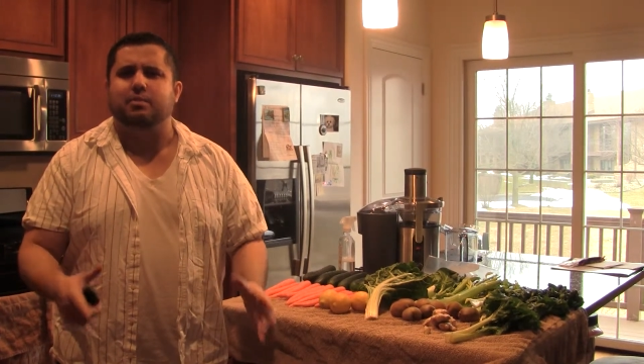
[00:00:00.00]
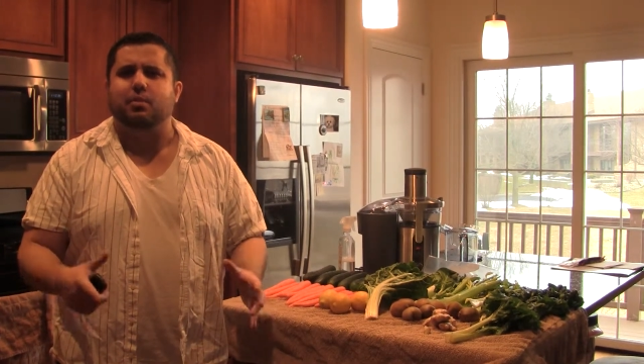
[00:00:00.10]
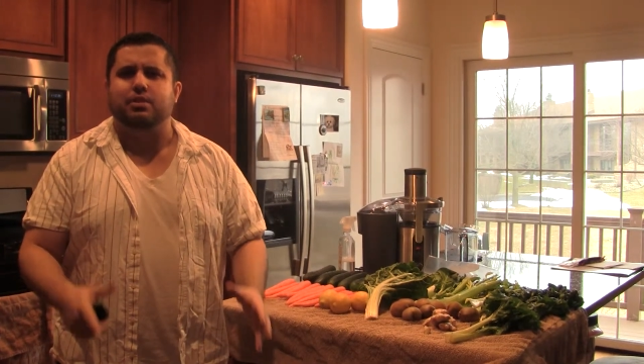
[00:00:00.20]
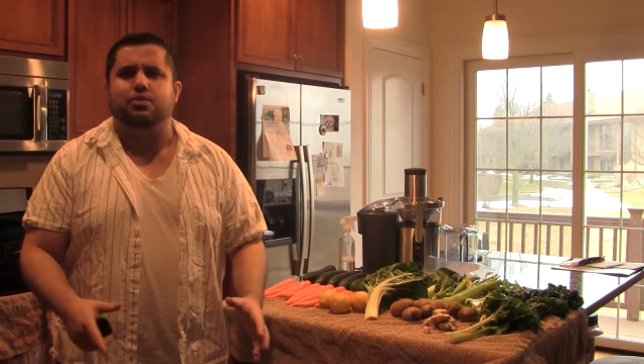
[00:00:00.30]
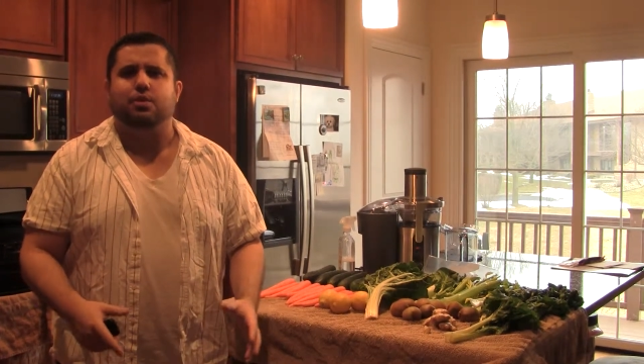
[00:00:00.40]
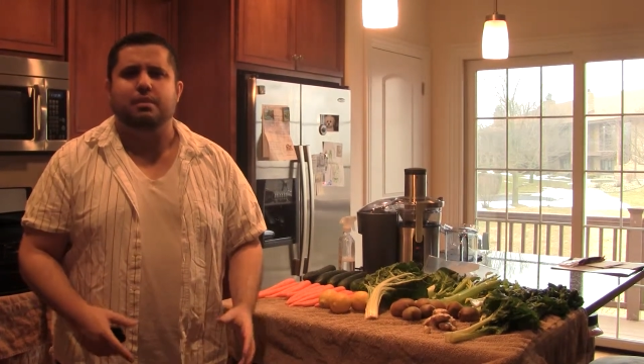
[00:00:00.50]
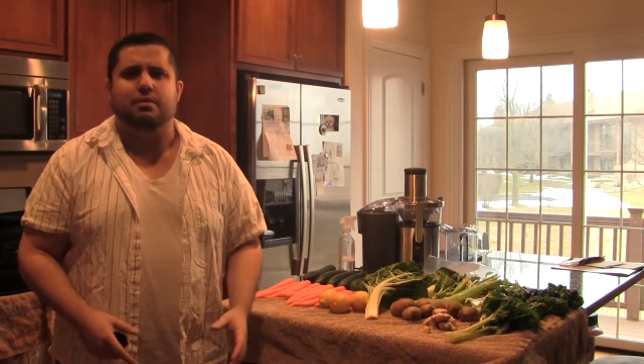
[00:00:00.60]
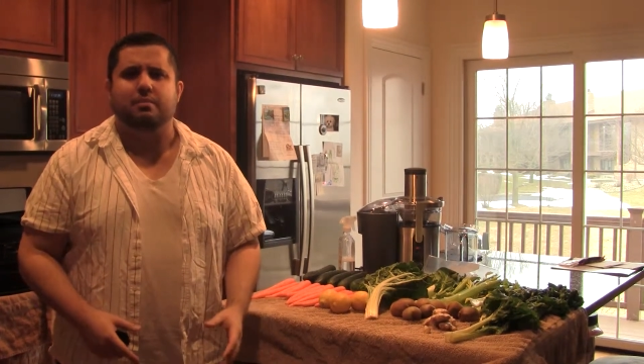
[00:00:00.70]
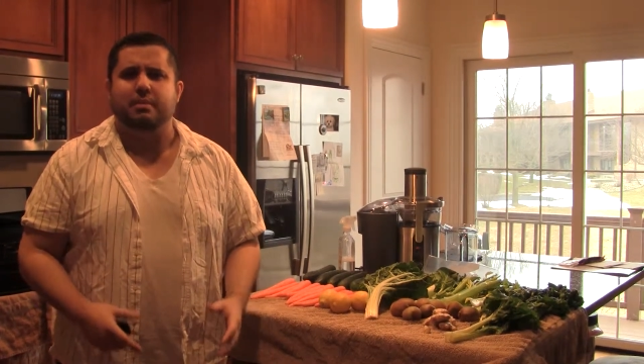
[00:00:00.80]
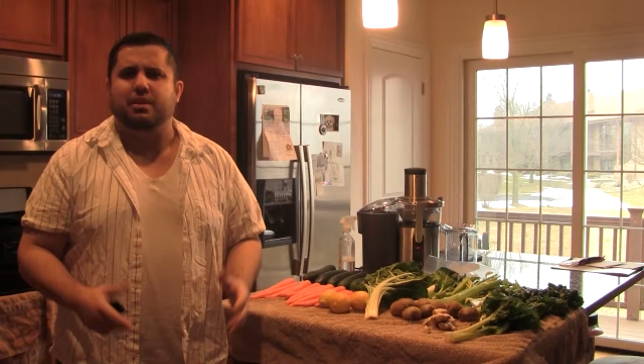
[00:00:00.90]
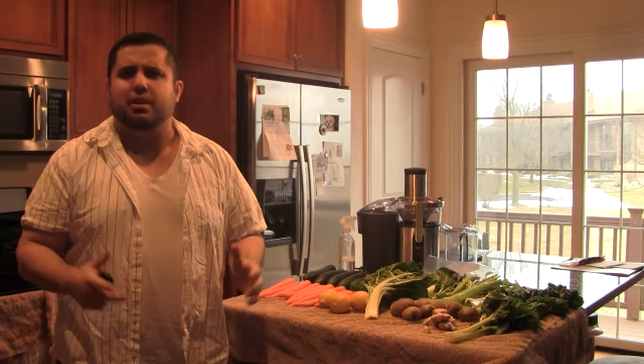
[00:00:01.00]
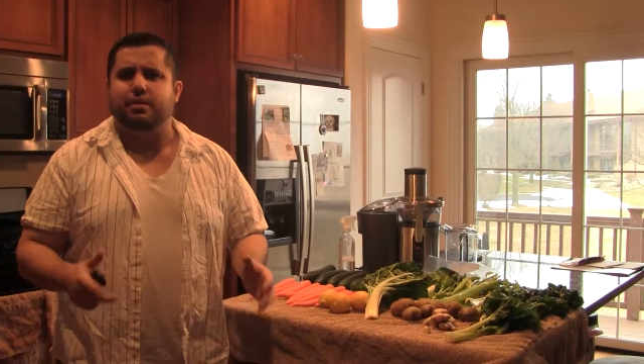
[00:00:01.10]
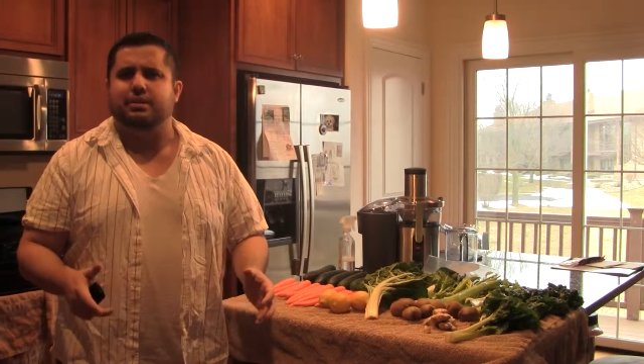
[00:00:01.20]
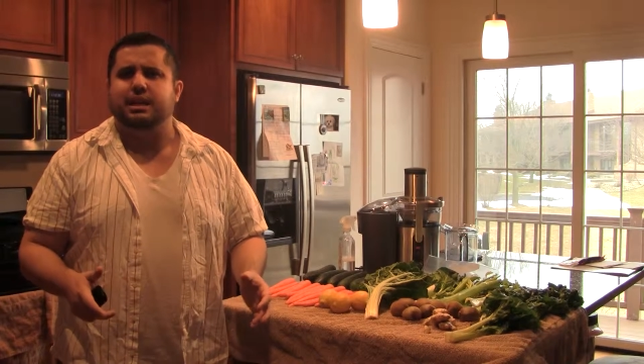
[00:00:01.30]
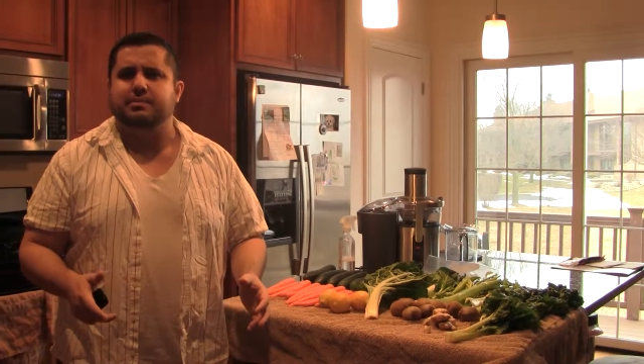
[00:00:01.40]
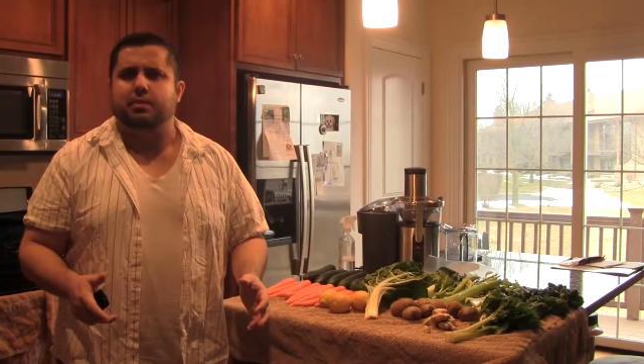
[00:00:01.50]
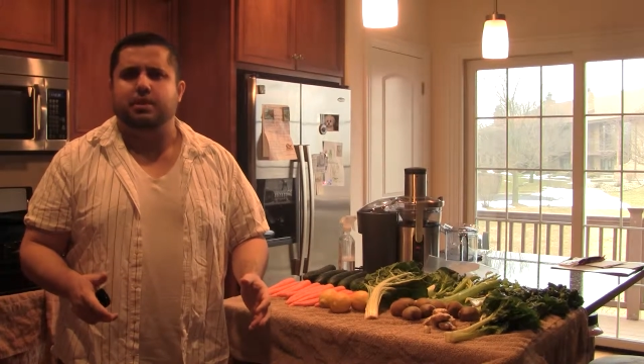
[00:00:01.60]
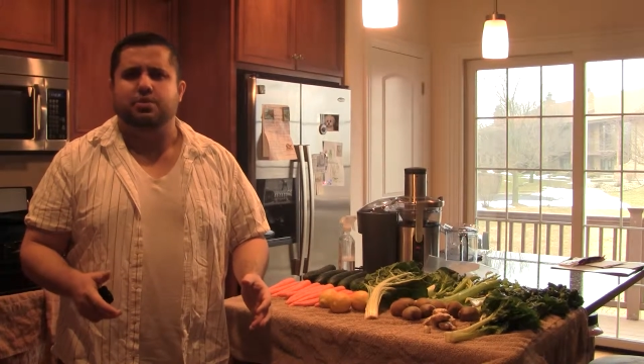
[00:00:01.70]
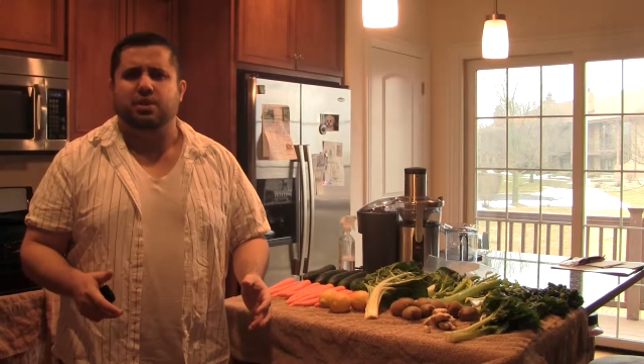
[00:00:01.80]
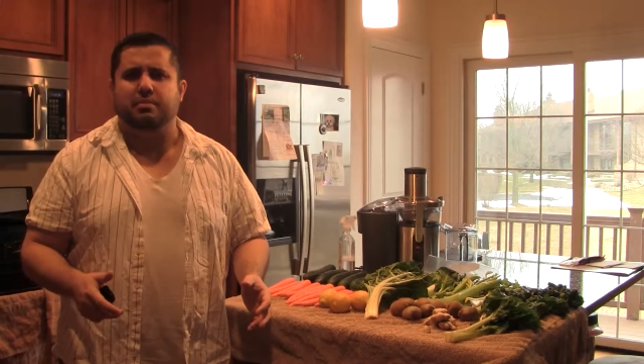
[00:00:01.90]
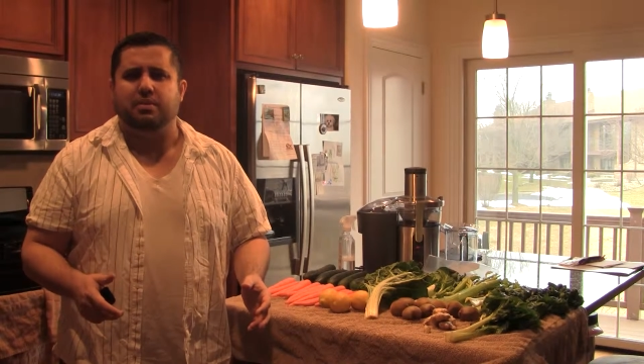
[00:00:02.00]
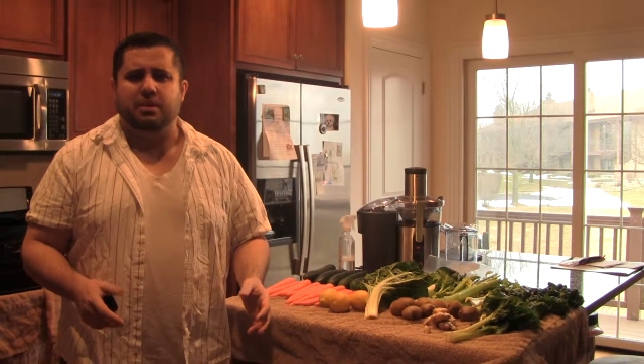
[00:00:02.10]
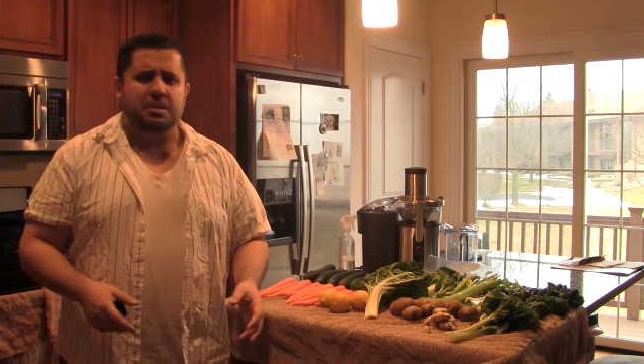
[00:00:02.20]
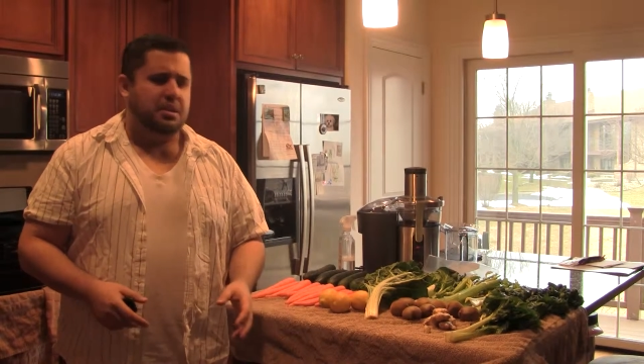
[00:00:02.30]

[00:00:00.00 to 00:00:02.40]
more enjoyable, maybe 100 times more enjoyable,